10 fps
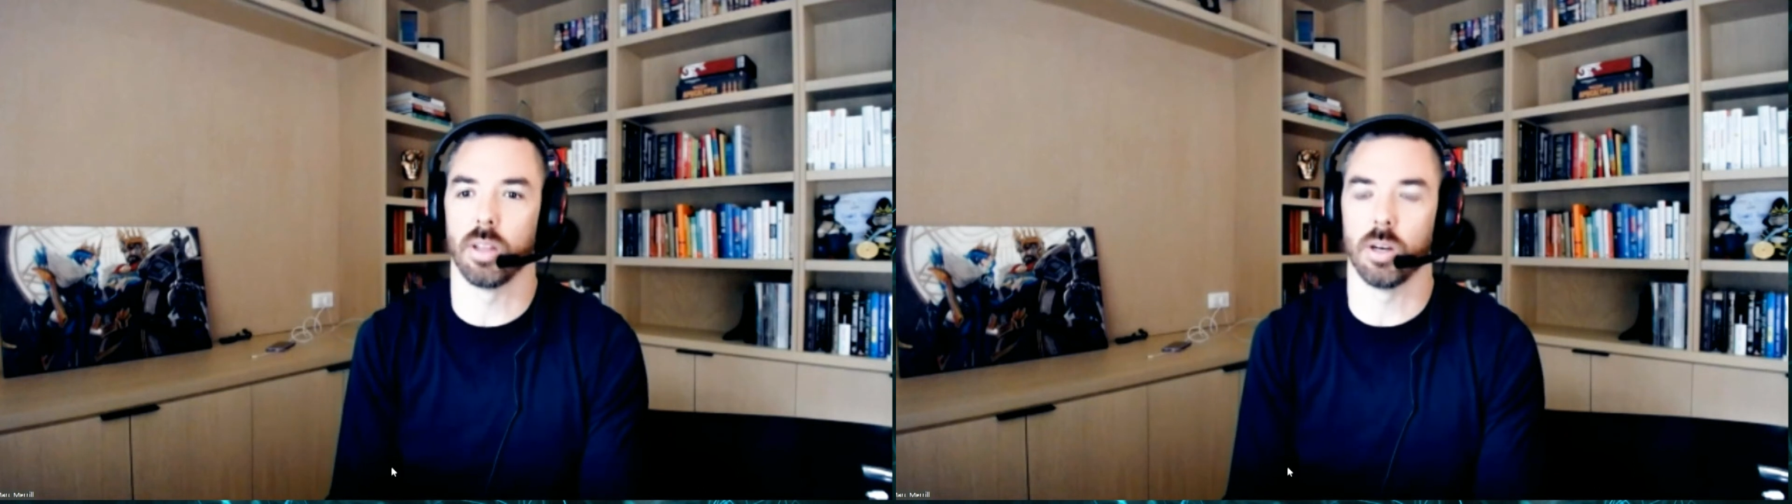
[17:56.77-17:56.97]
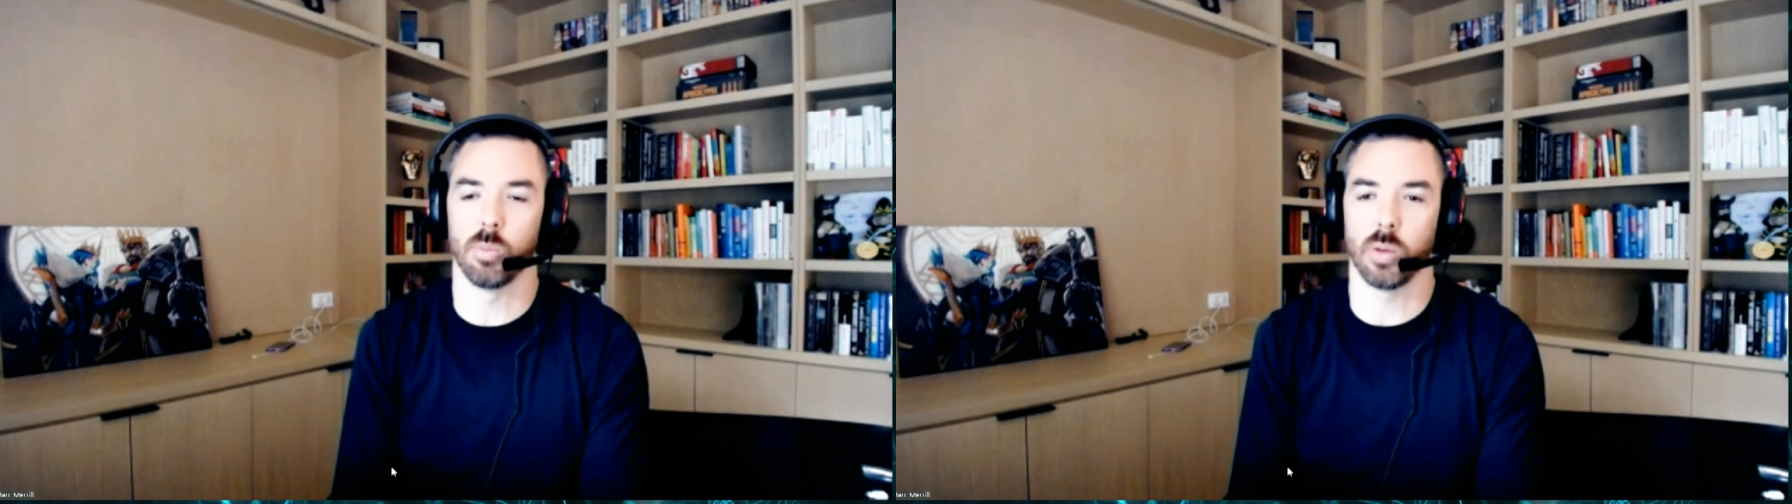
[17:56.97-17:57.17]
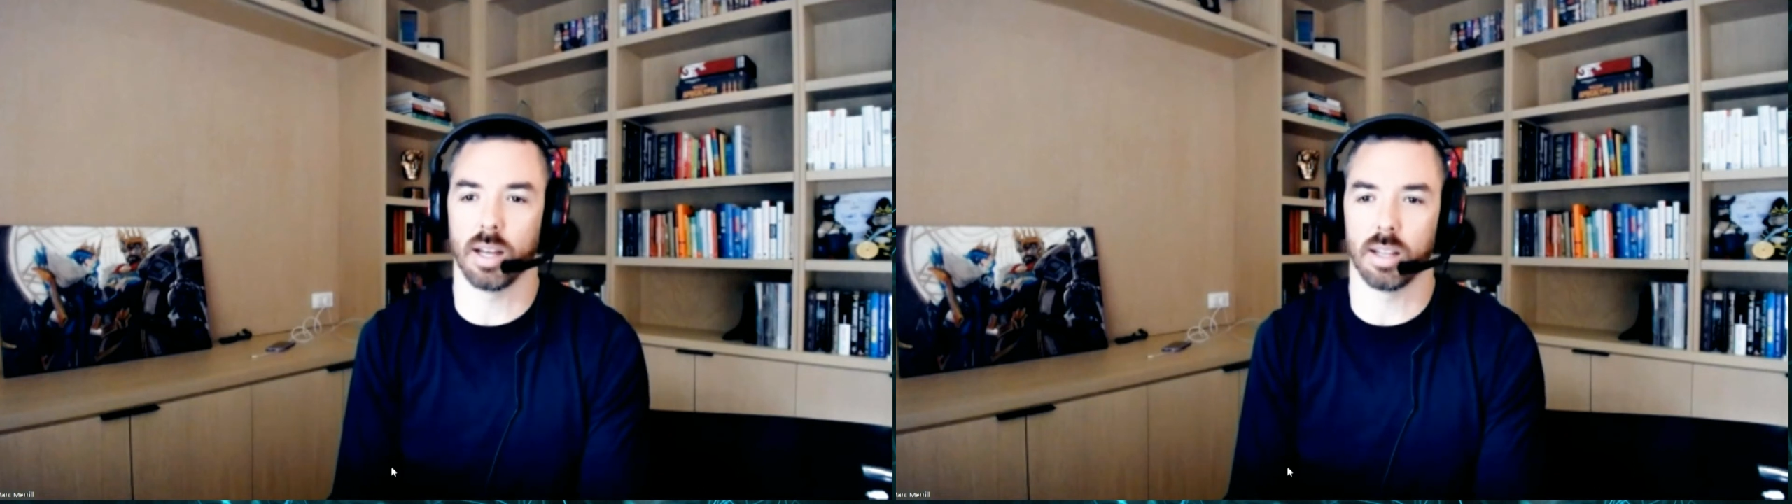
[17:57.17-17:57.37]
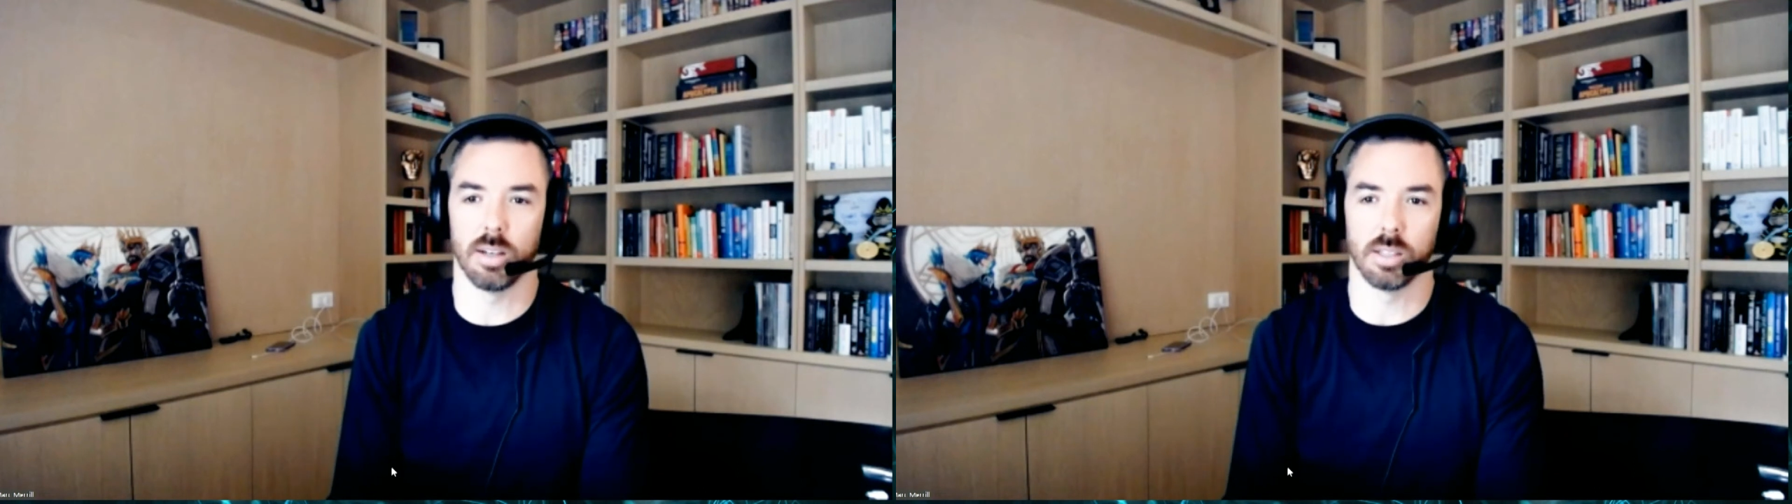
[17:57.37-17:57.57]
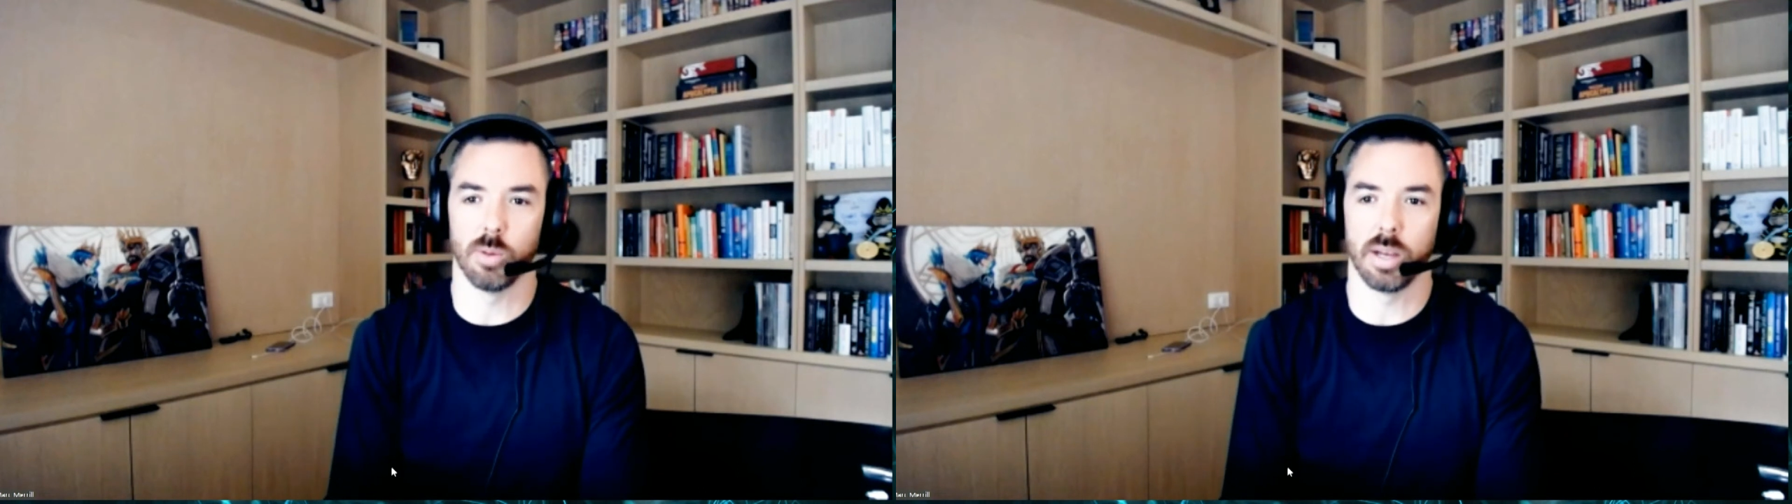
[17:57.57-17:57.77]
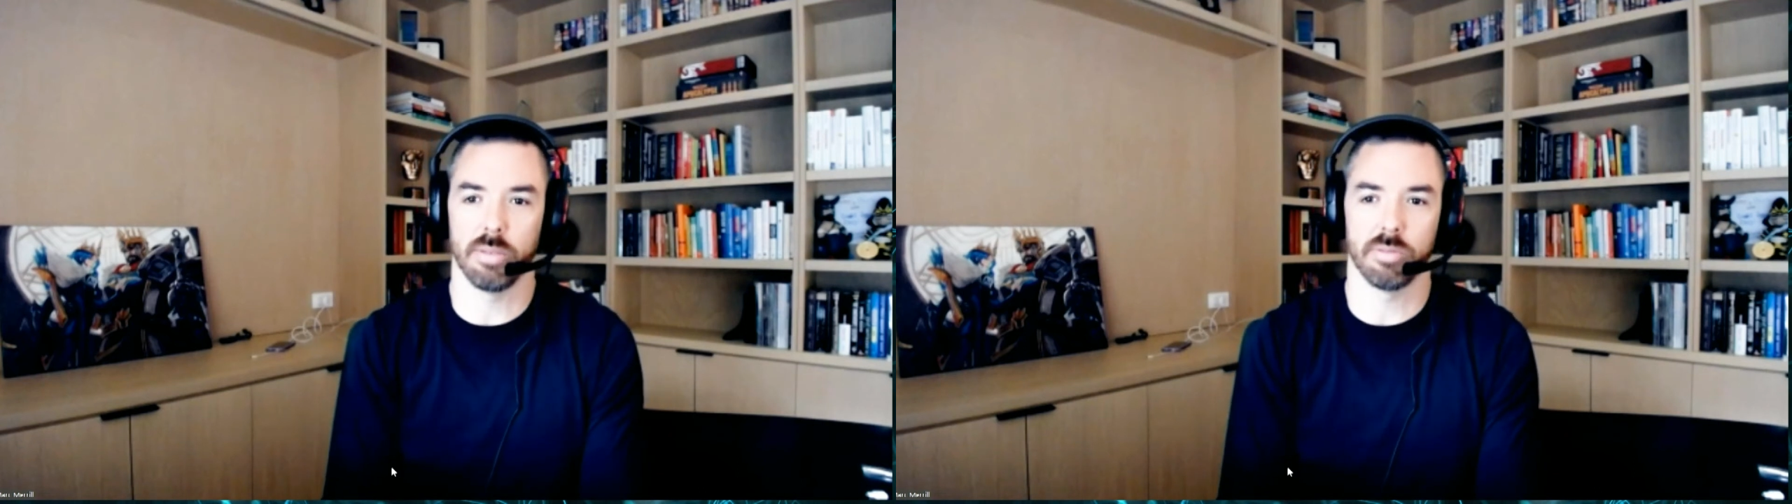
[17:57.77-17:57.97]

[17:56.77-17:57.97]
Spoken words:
the help we got along the way